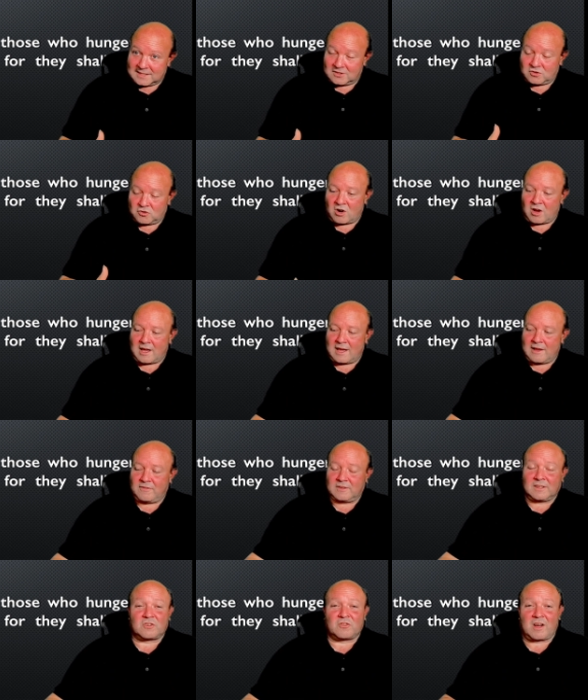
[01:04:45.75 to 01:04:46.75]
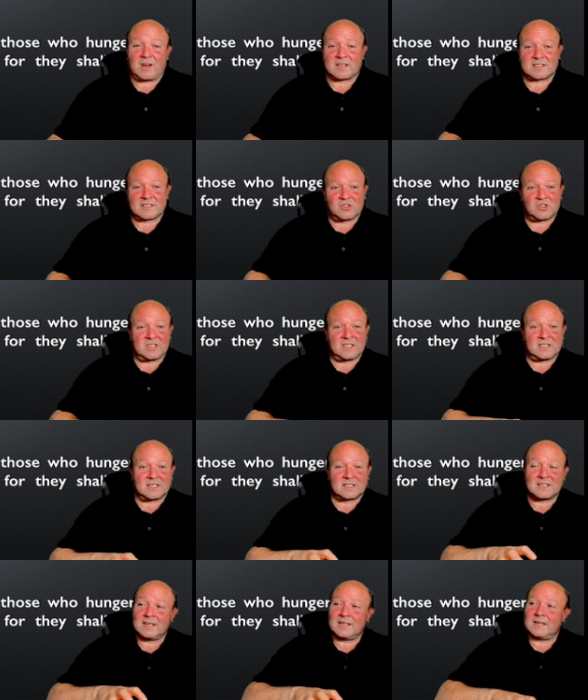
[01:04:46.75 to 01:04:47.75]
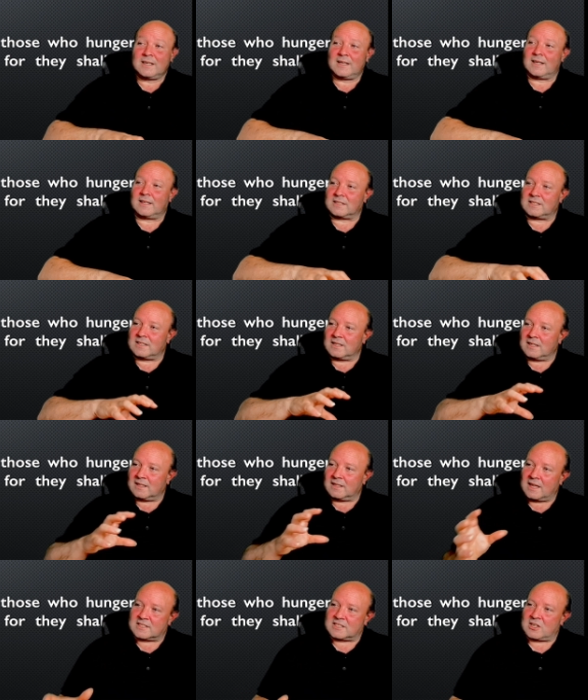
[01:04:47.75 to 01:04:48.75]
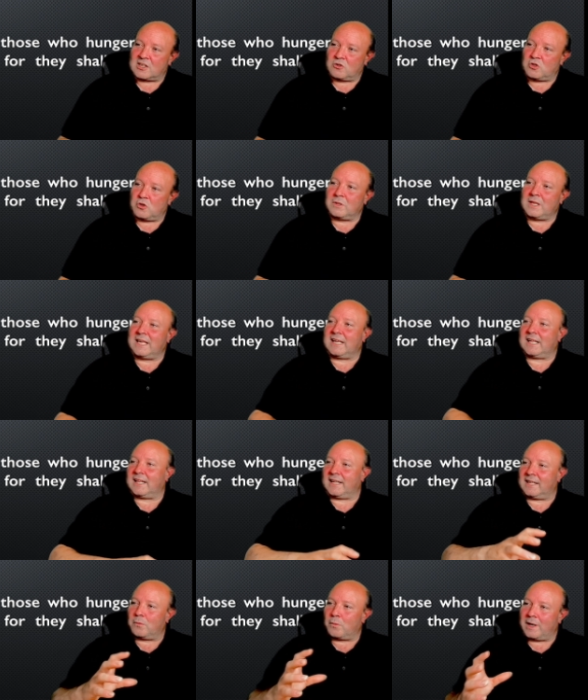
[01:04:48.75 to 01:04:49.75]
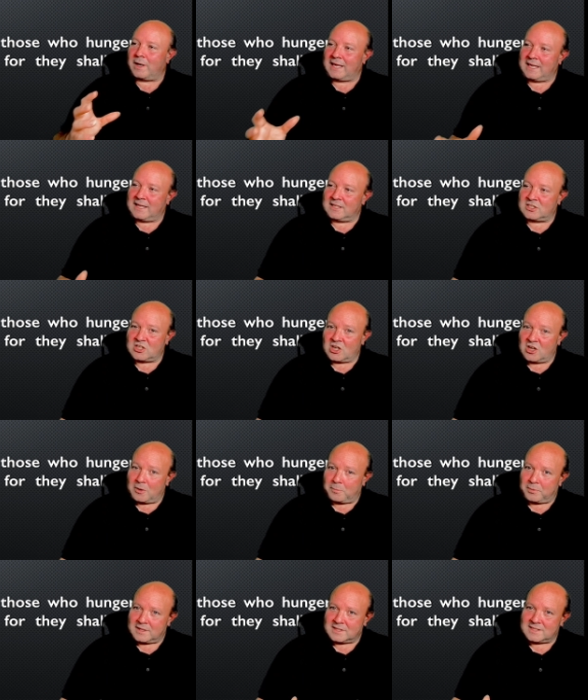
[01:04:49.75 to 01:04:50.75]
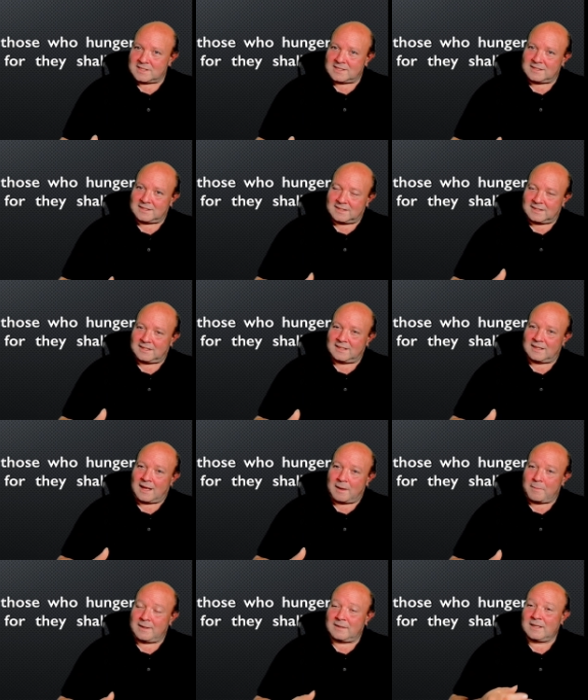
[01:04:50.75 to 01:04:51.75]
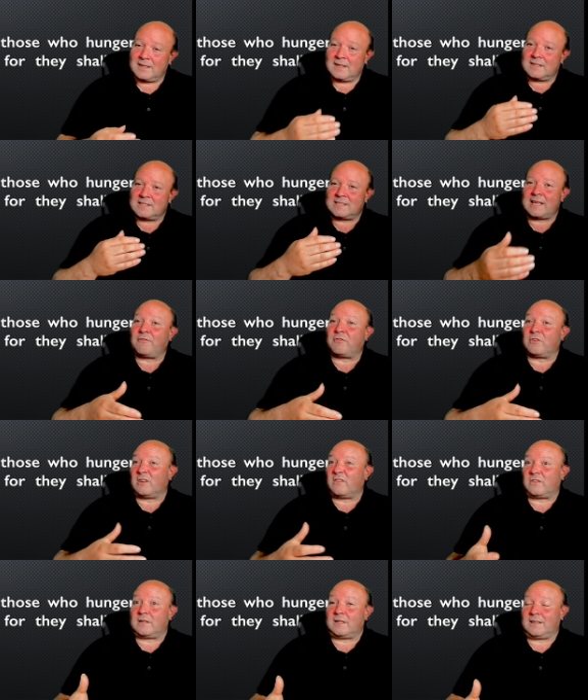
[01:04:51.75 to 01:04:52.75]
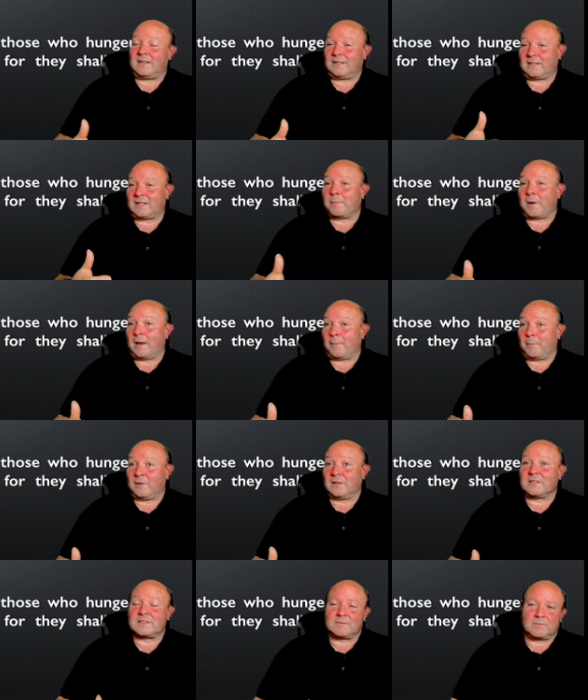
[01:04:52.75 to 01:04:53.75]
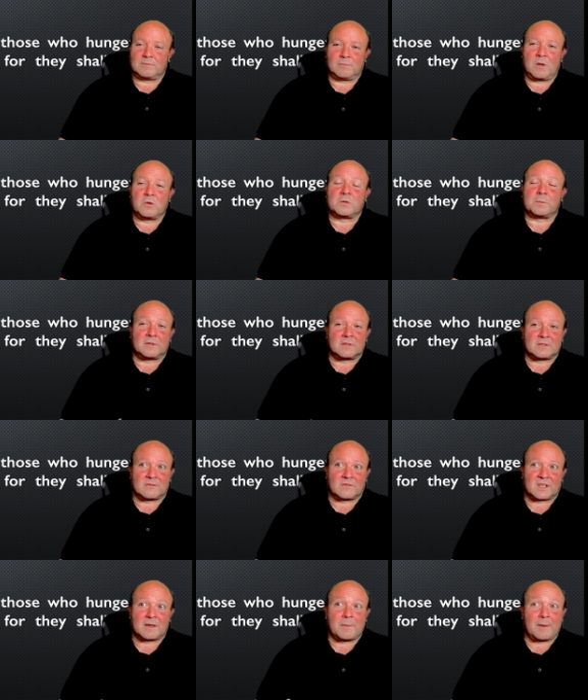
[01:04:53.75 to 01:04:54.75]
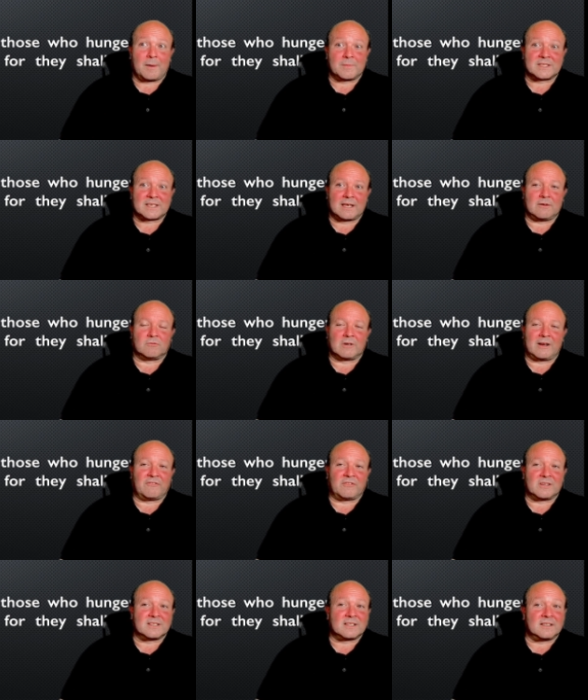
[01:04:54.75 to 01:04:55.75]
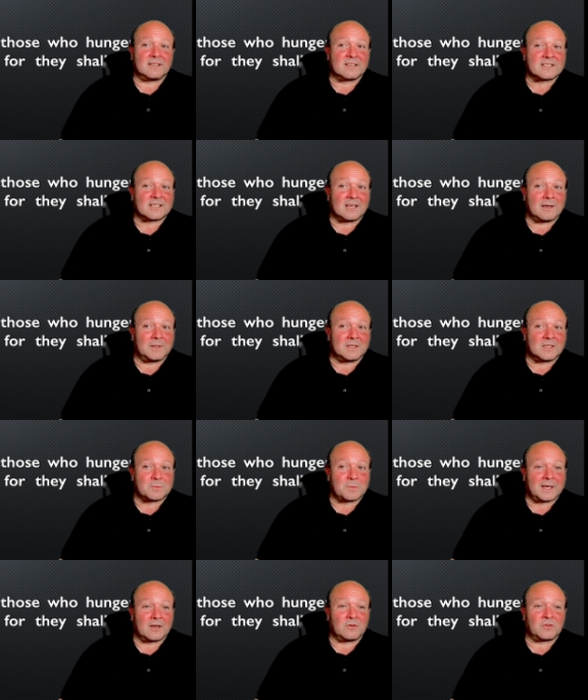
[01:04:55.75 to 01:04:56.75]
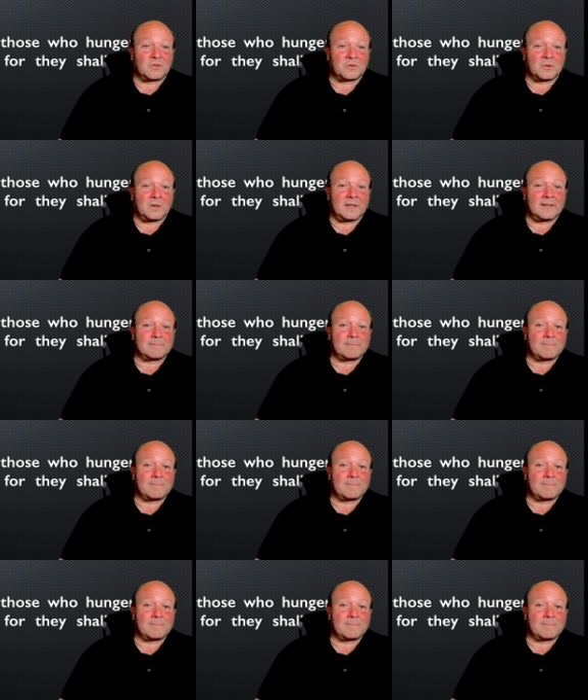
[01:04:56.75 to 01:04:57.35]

drive and the thrust that Jesus does so uniquely in the way he interprets several of the commandments. Multiples of the commandments get referenced in the sermon as we go through it.